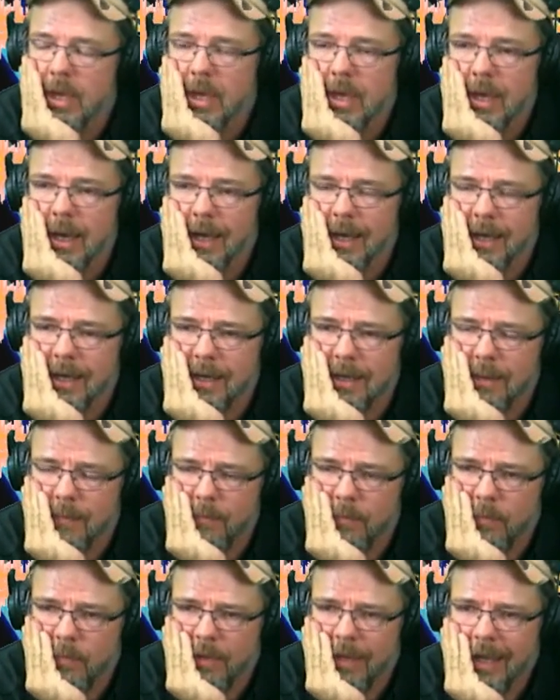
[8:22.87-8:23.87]

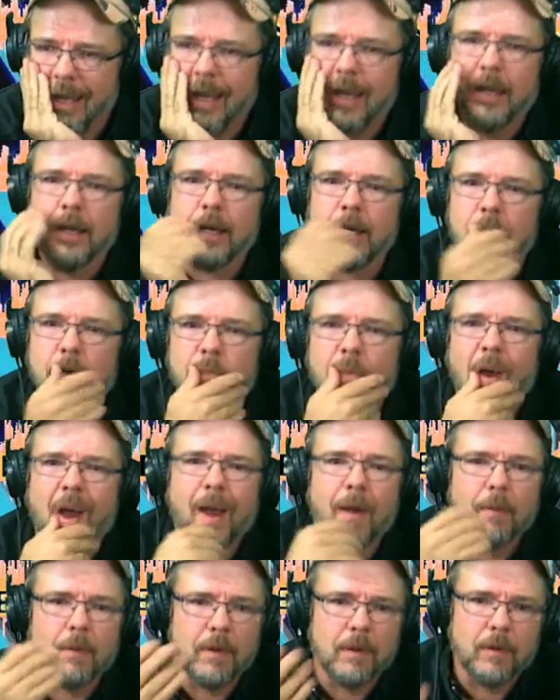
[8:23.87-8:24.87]

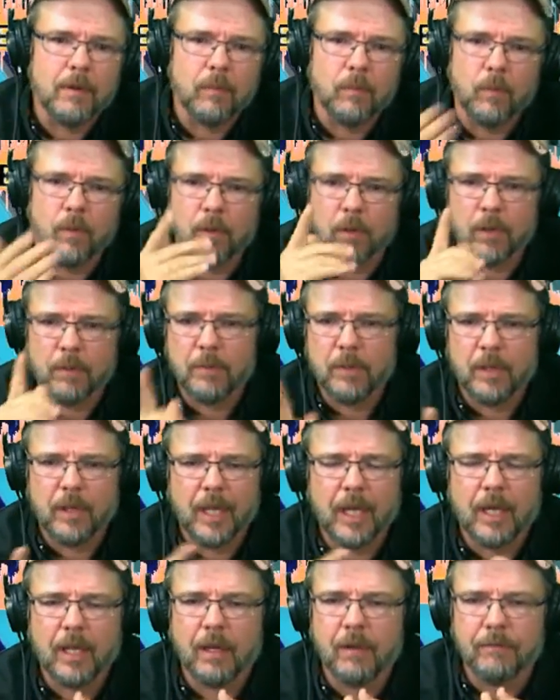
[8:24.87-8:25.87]
Ira were
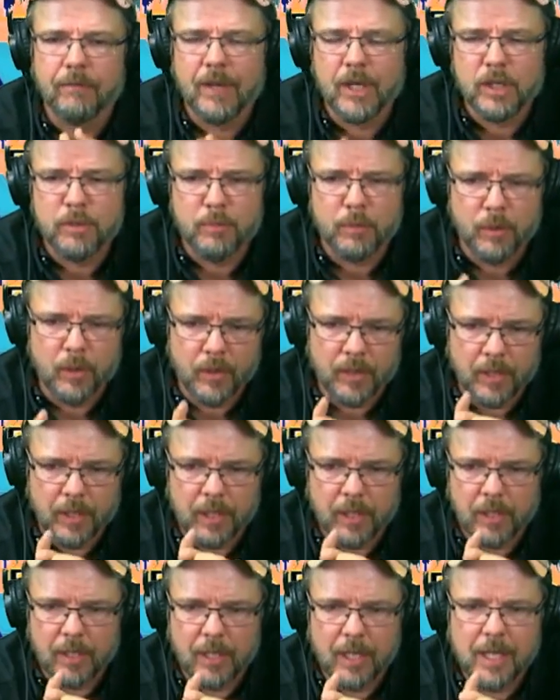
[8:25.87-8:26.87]
communicating on Facebook,
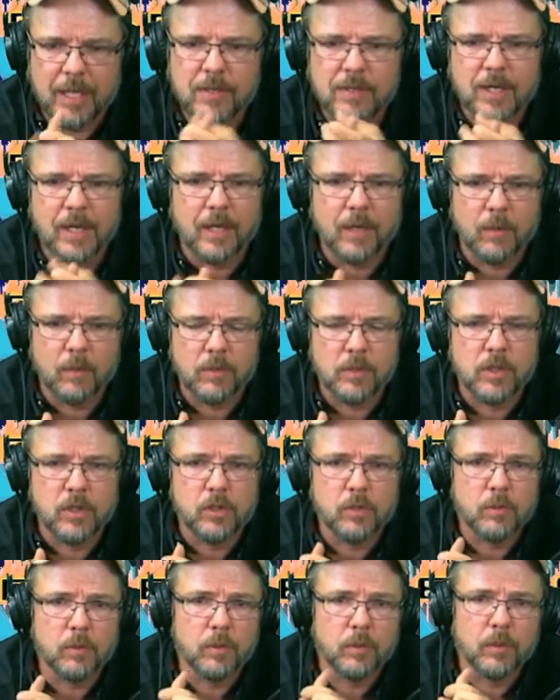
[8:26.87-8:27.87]
and he said, I noticed
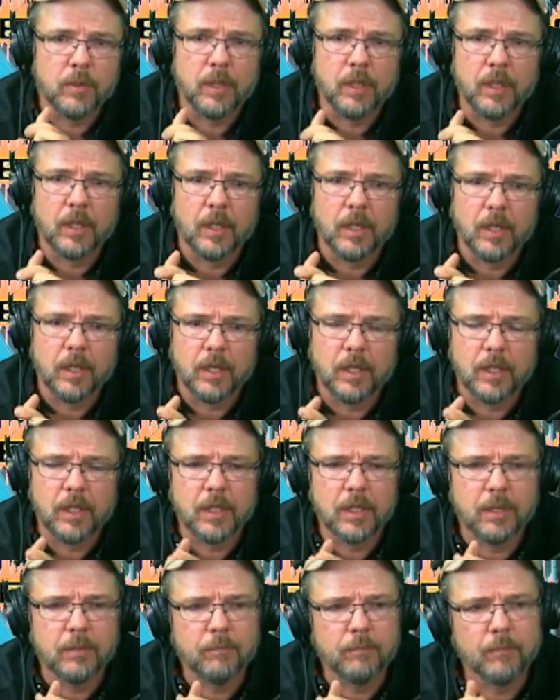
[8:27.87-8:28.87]
that you were doing
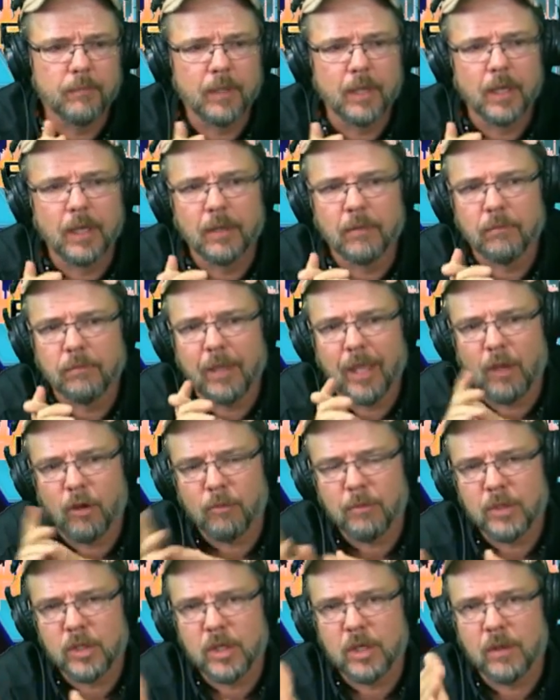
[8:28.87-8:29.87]
a
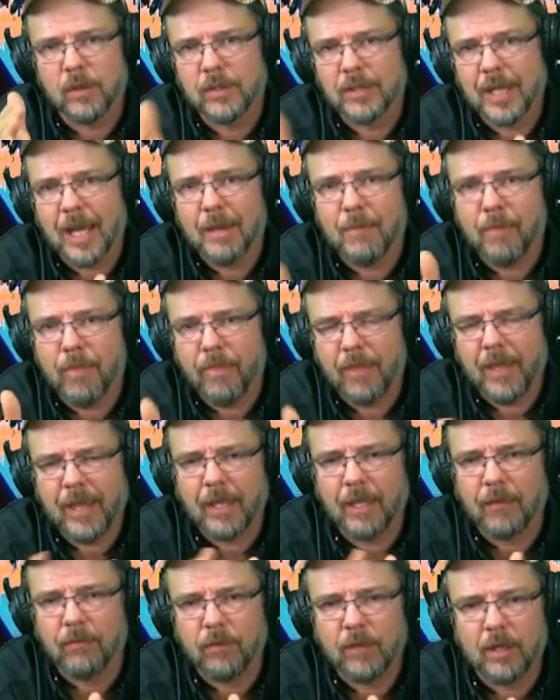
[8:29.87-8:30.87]
counter-missionary type
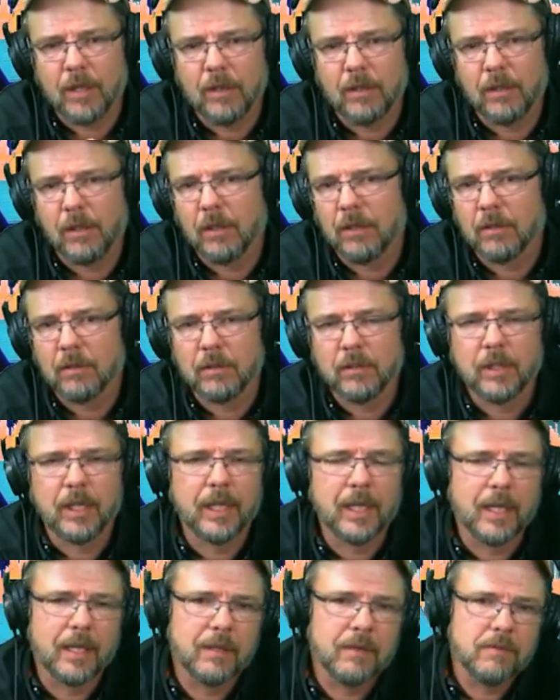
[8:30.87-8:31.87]
thing. If
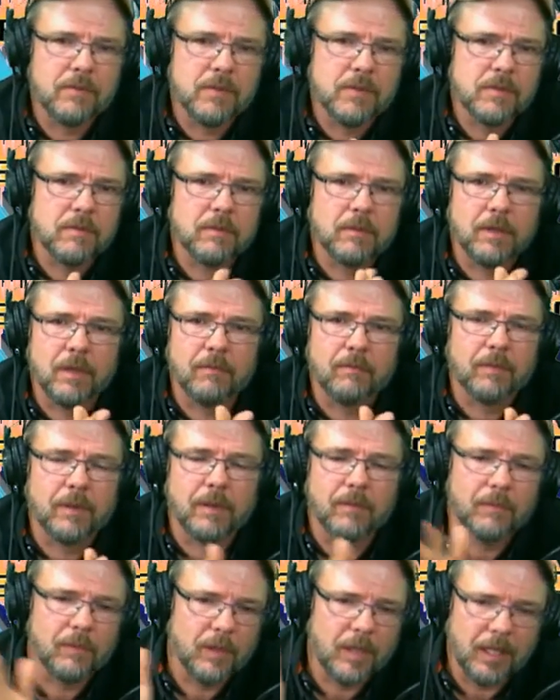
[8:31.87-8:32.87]
if they
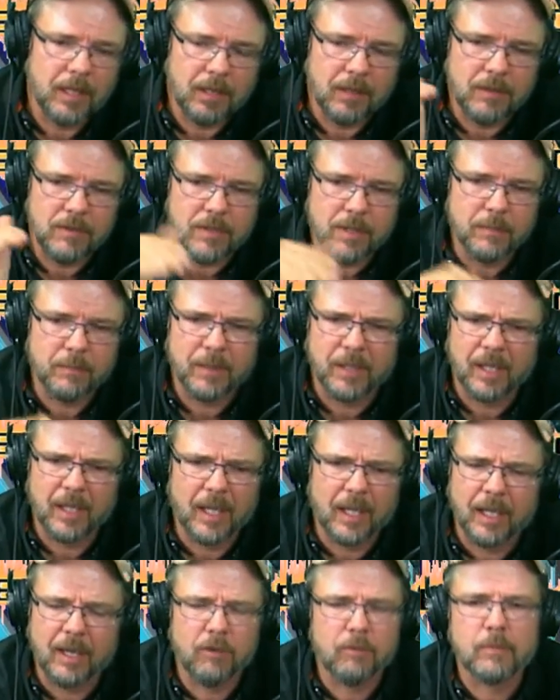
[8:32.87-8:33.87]
ever needed something,
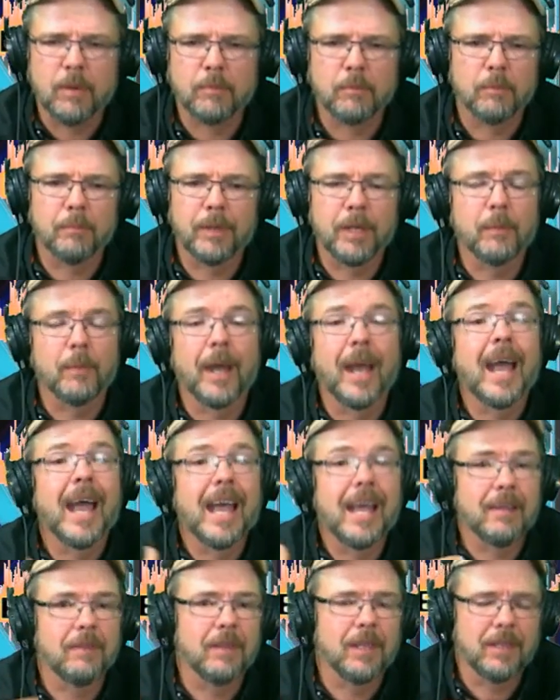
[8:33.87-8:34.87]
I can't remember. But anyway,
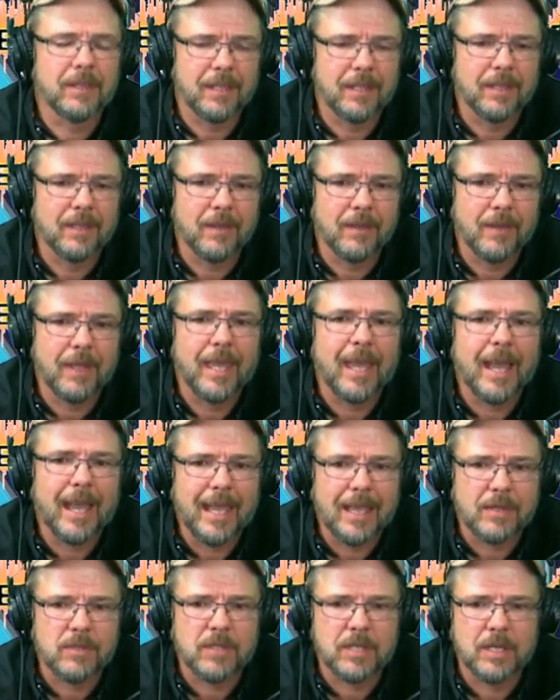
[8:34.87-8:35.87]
at the end of the day, I
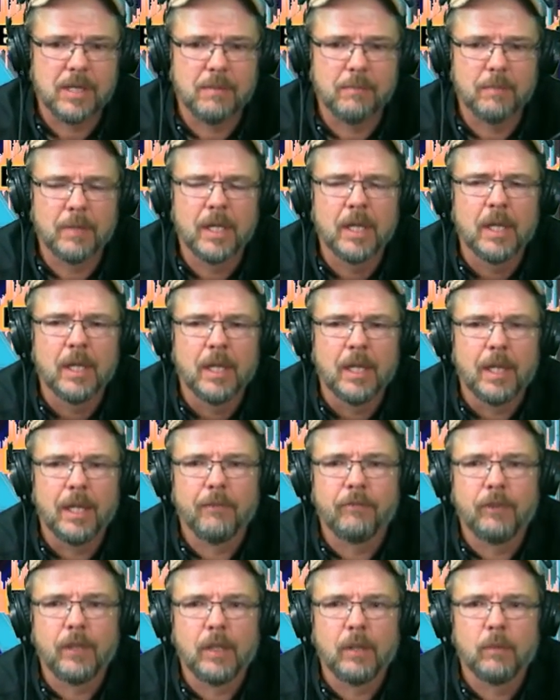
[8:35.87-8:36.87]
asked him
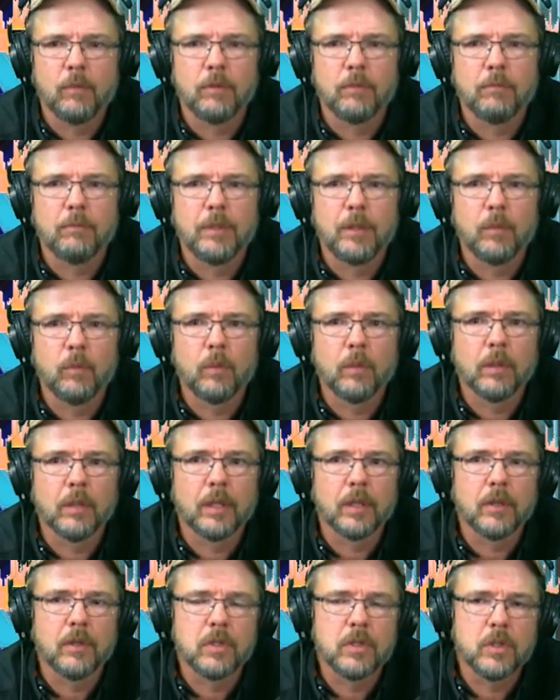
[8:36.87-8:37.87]
if he would be
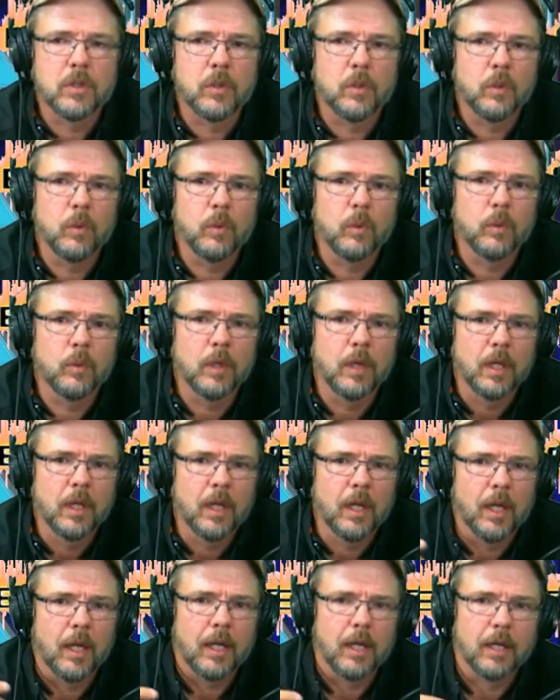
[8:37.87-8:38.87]
willing to
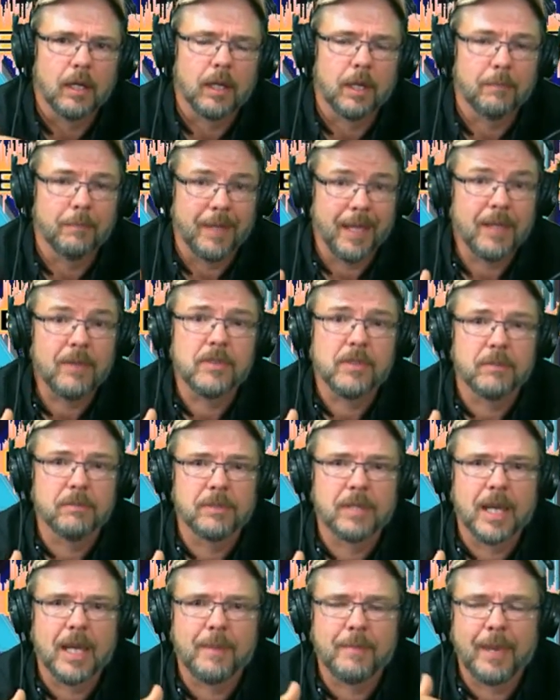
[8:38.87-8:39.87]
come down
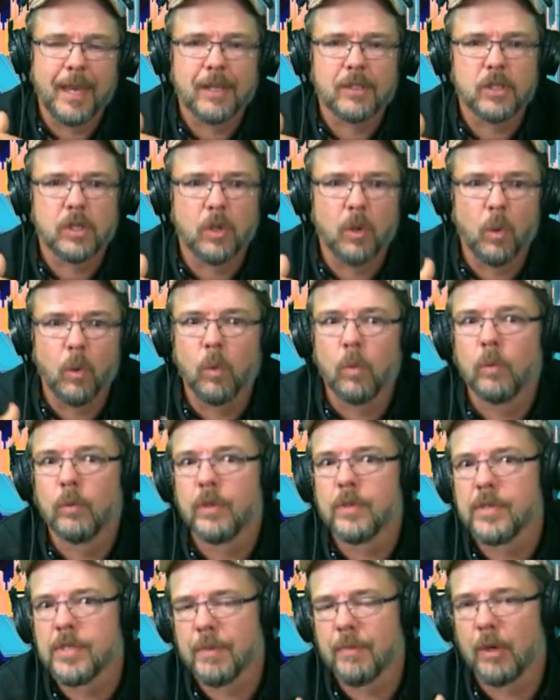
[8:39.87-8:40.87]
sometime and actually hold
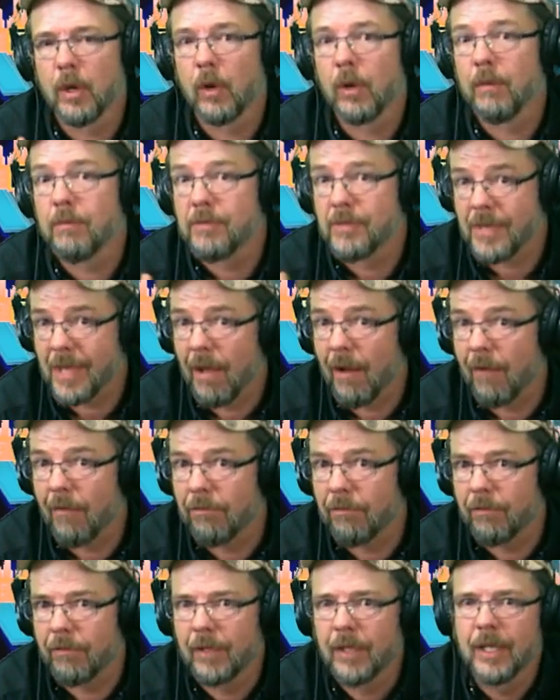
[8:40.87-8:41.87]
a seminar
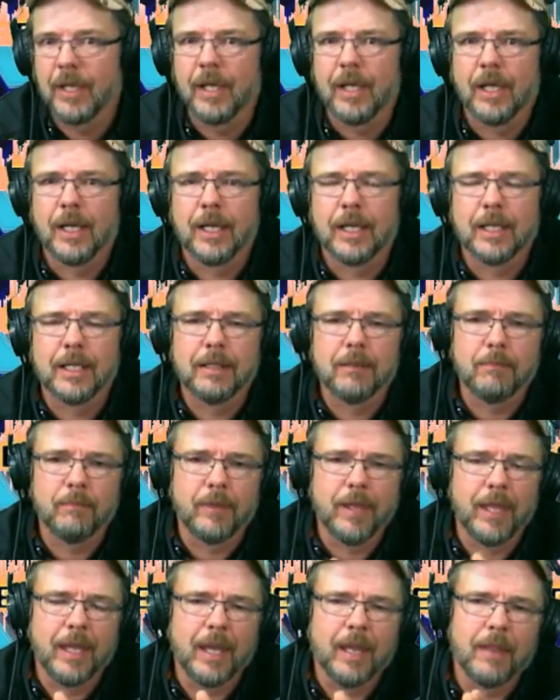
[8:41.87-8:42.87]
himself.
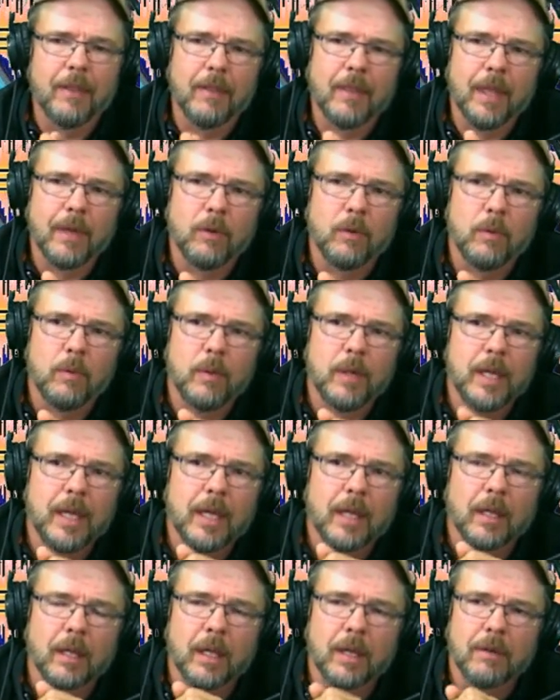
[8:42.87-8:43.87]
And I knew he
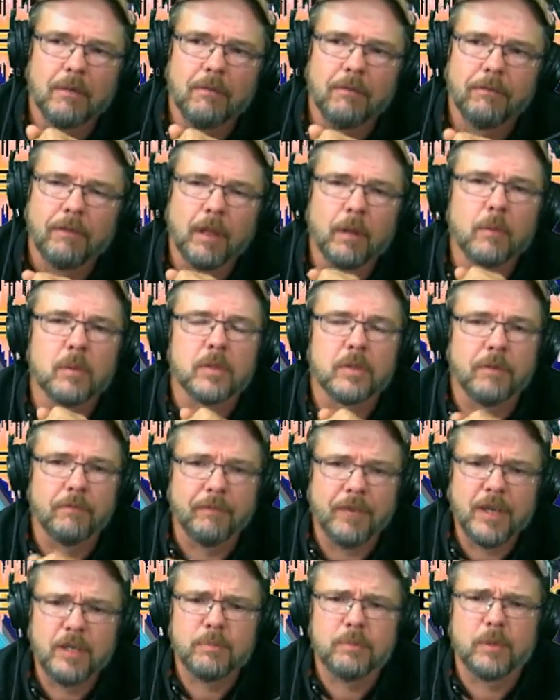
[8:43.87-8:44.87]
had a lot of followers on
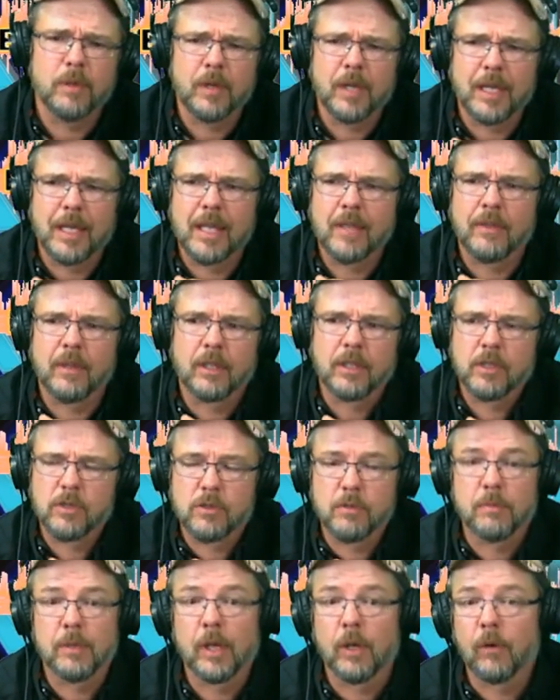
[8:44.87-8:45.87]
Facebook, and I thought
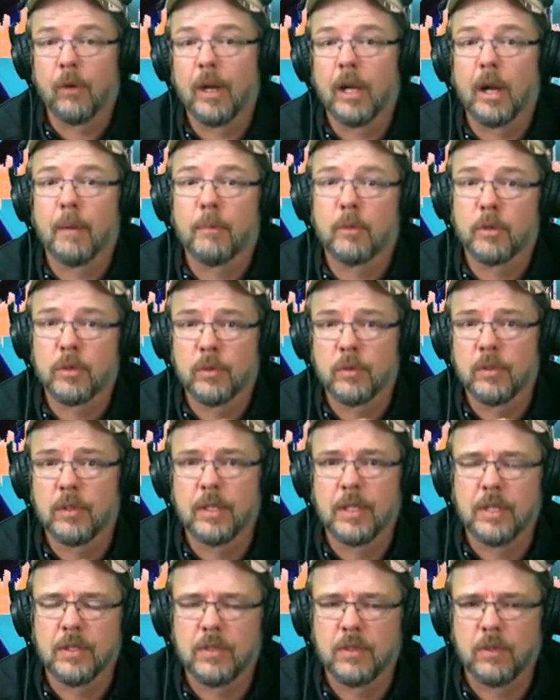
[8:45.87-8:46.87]
this would be a great
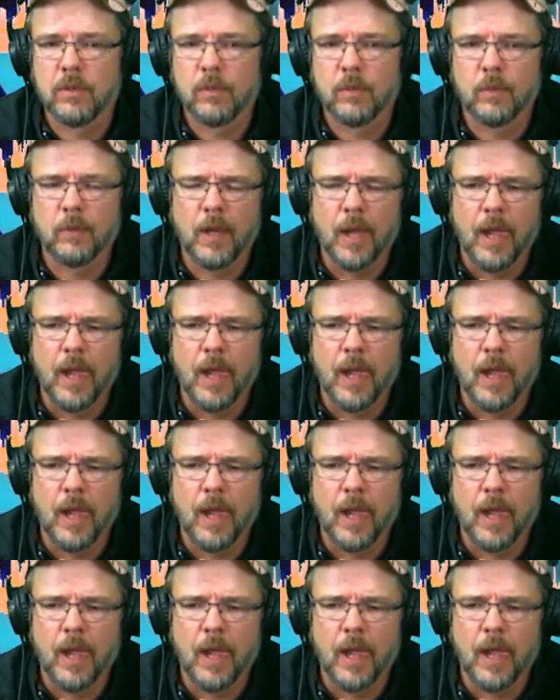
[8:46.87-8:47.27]
opportunity to